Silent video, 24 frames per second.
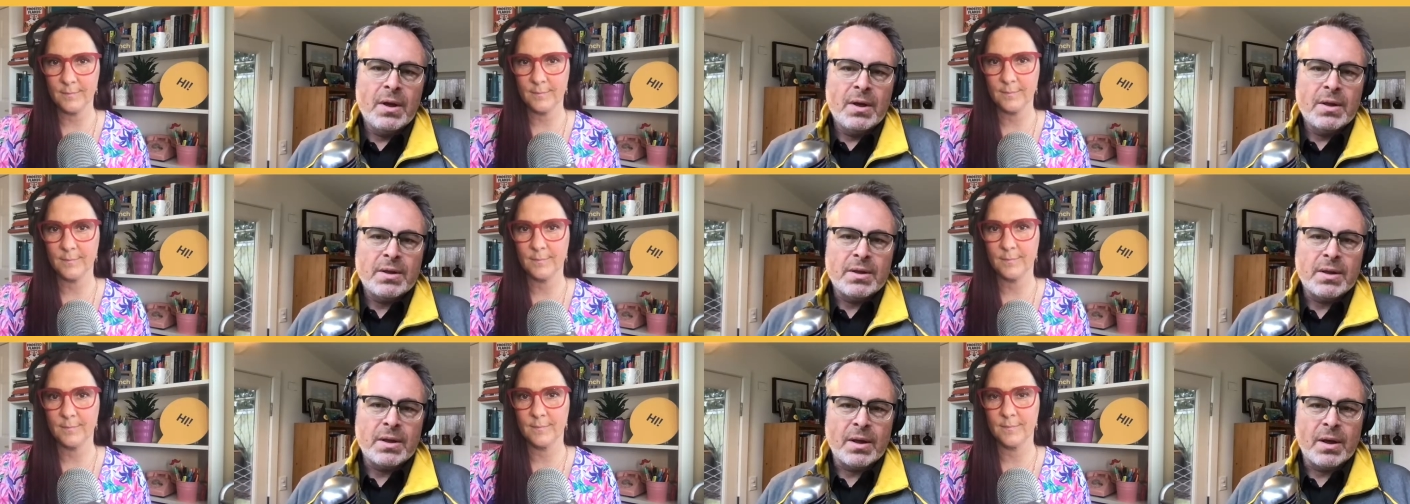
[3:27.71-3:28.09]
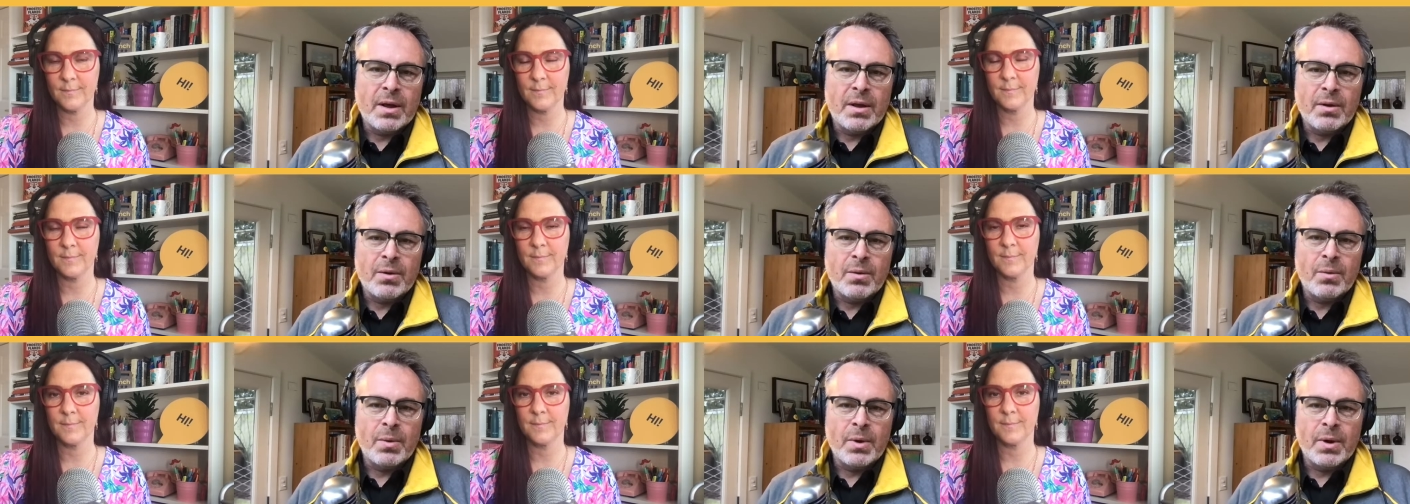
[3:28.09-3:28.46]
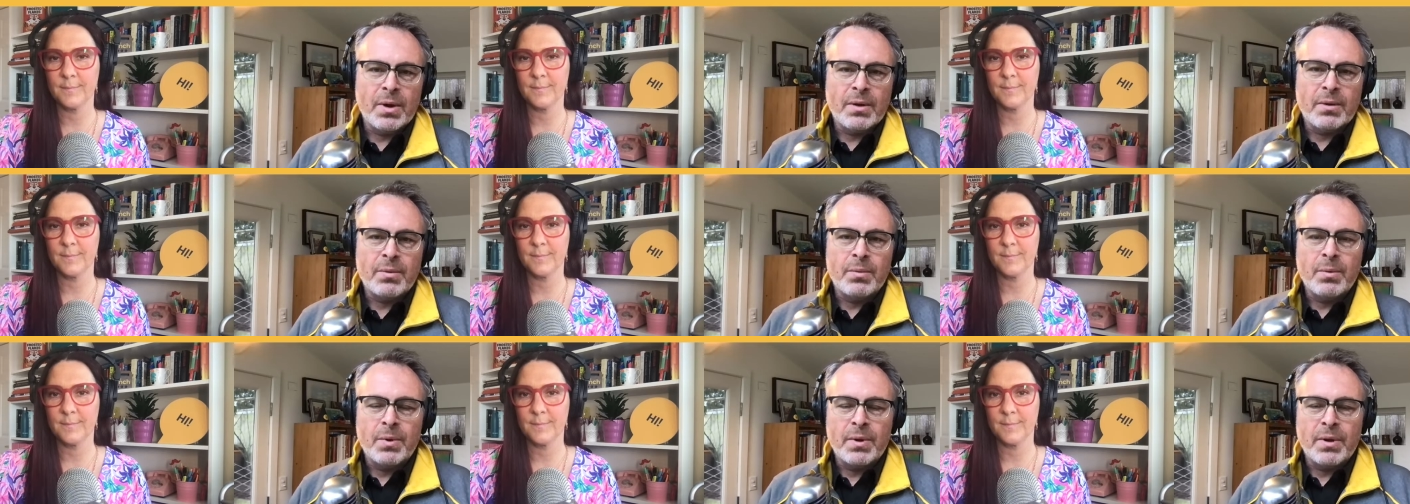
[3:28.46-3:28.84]
Speaker 1: together
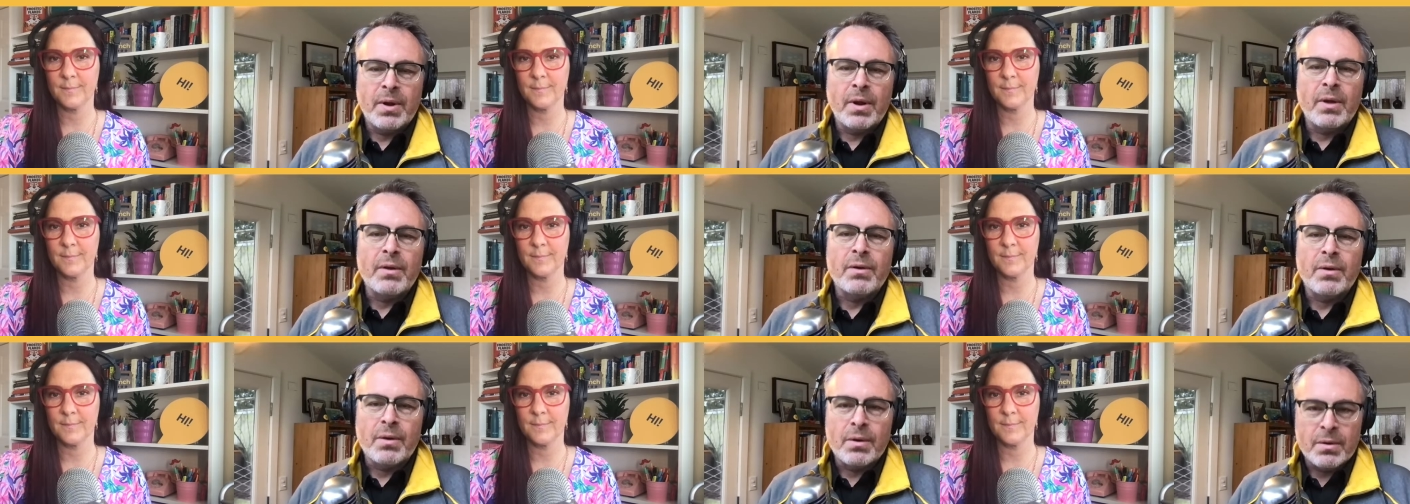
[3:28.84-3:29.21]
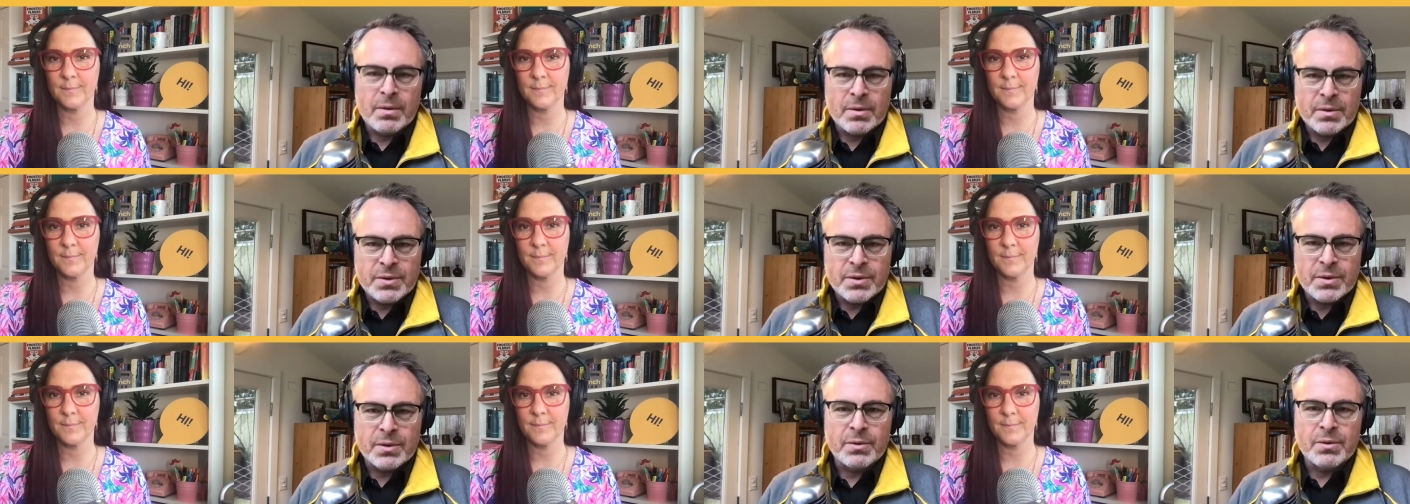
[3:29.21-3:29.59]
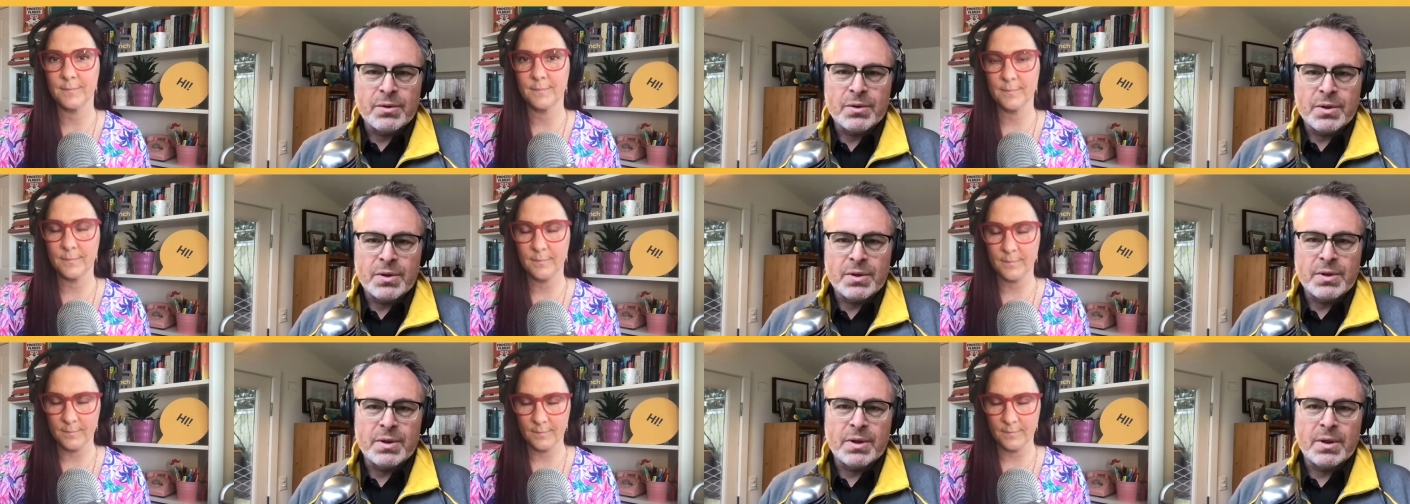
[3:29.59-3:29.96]
with with other
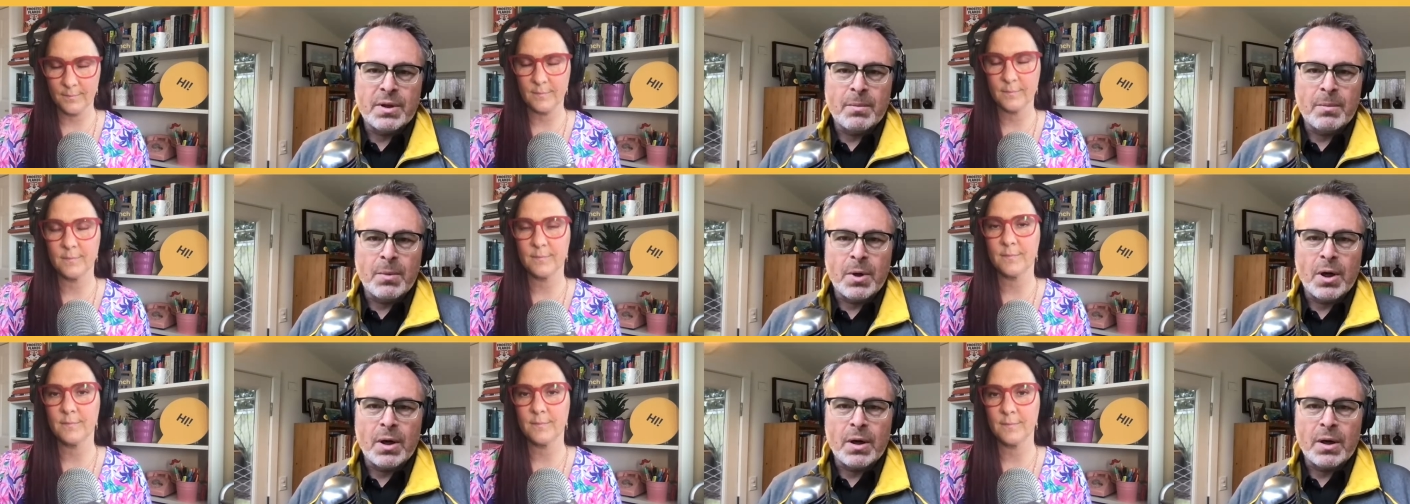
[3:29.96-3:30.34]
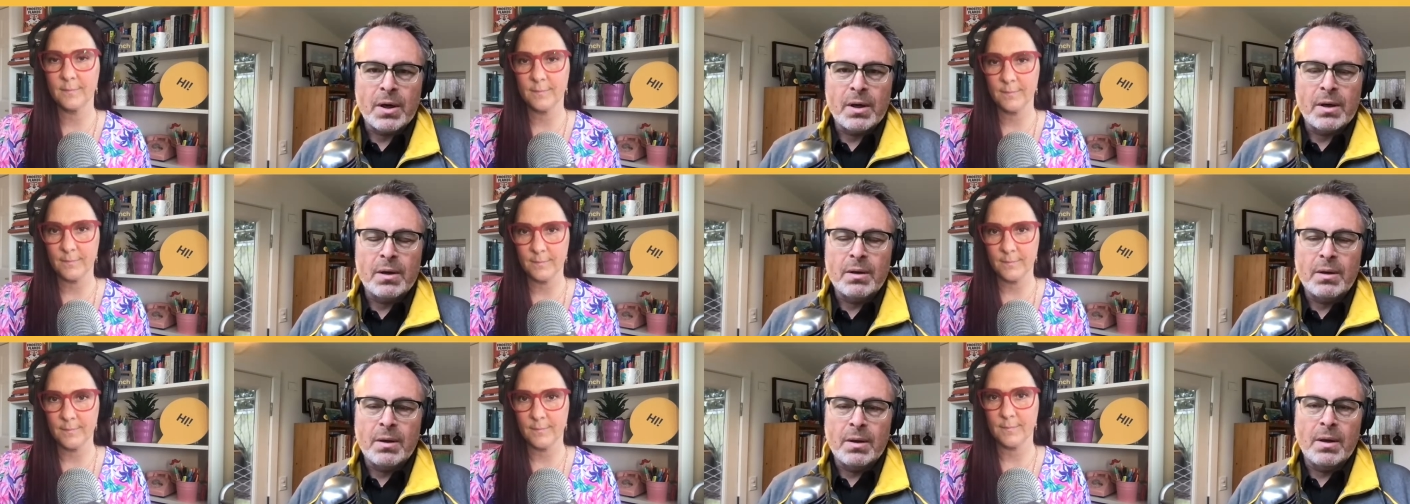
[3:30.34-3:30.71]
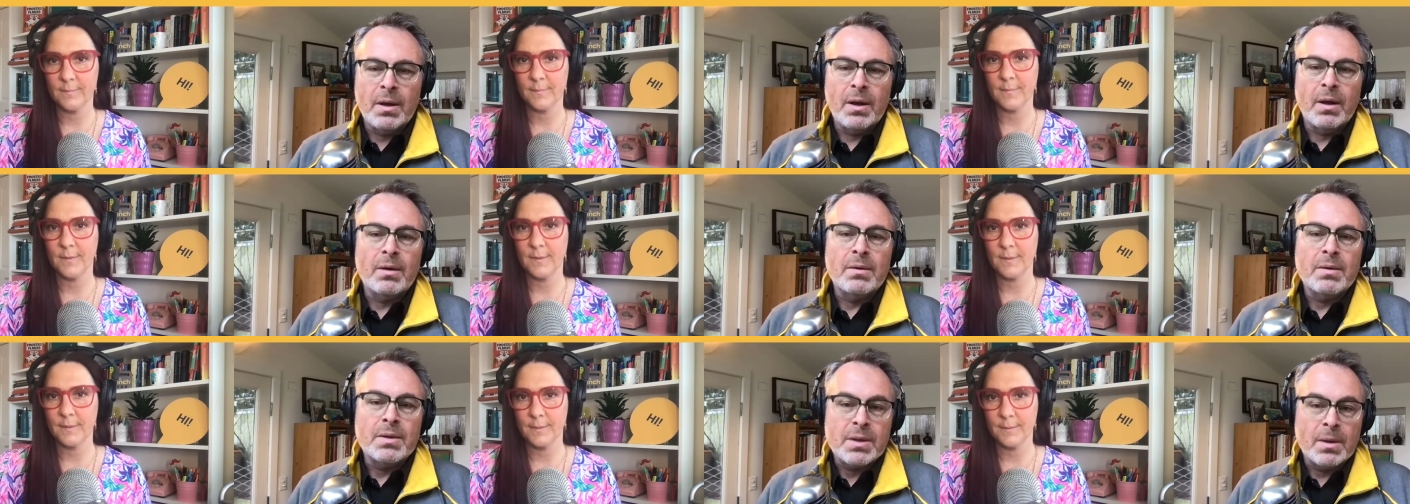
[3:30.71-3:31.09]
solutions in the market, and
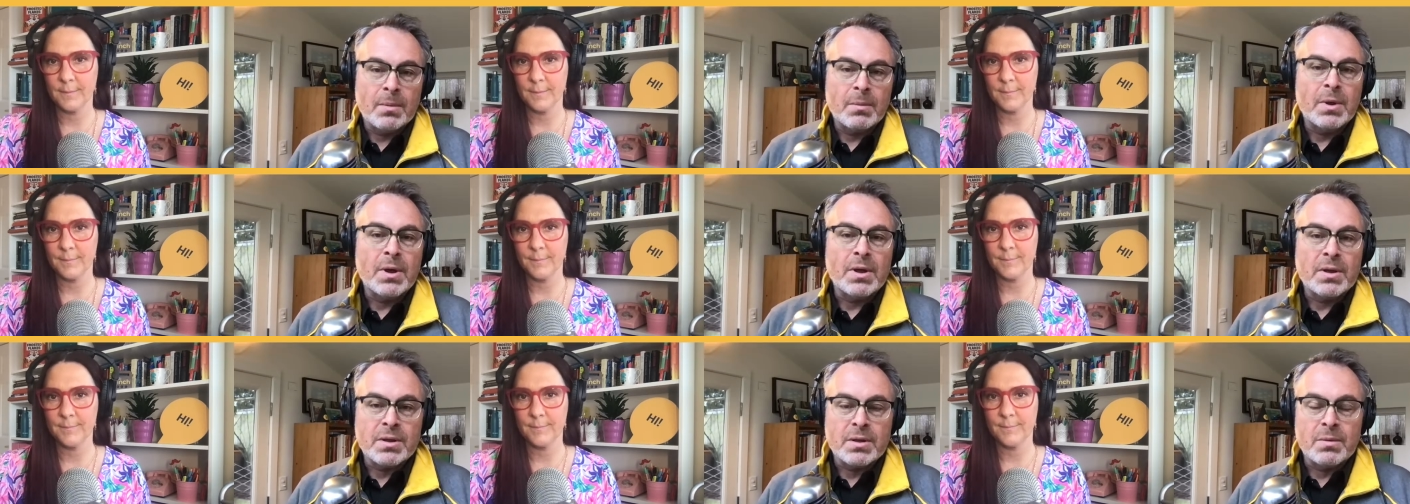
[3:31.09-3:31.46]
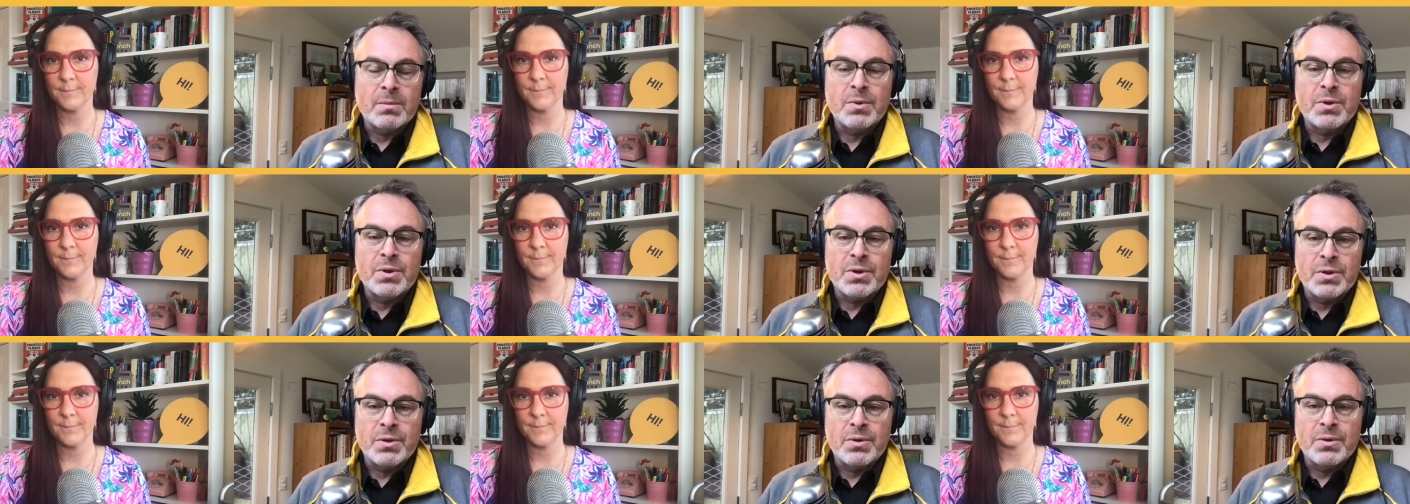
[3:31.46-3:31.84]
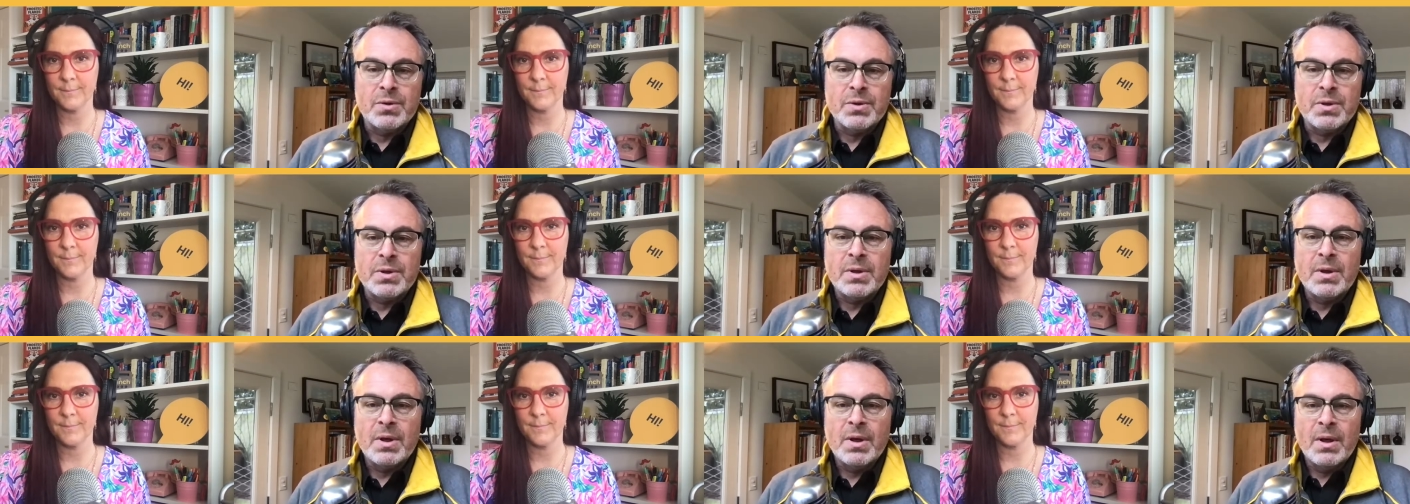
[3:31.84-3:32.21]
then some customers
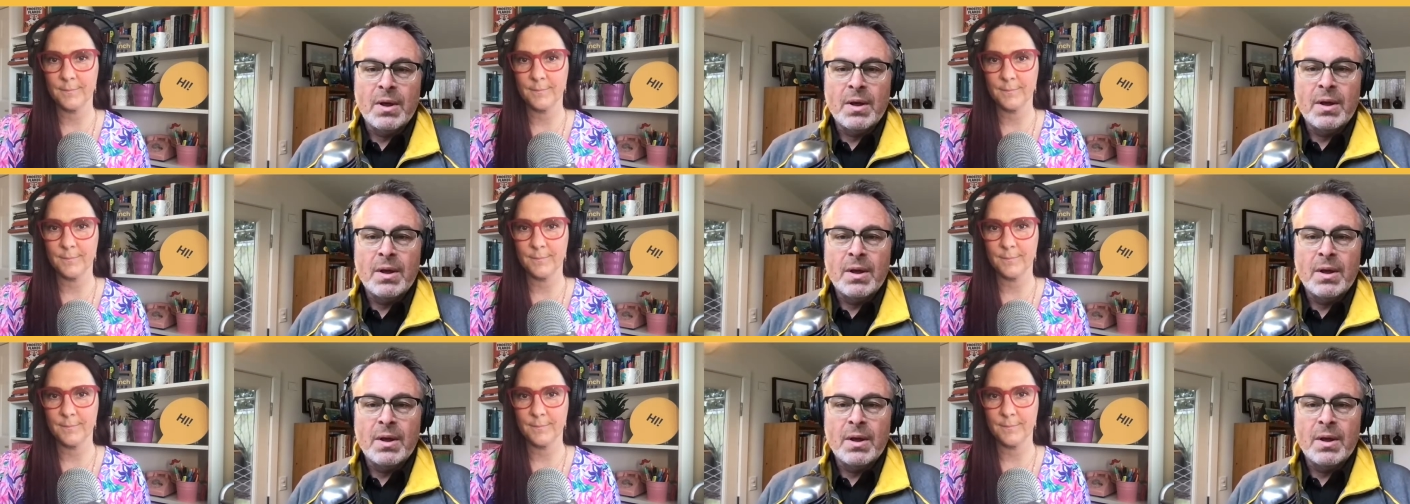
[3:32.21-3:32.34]
use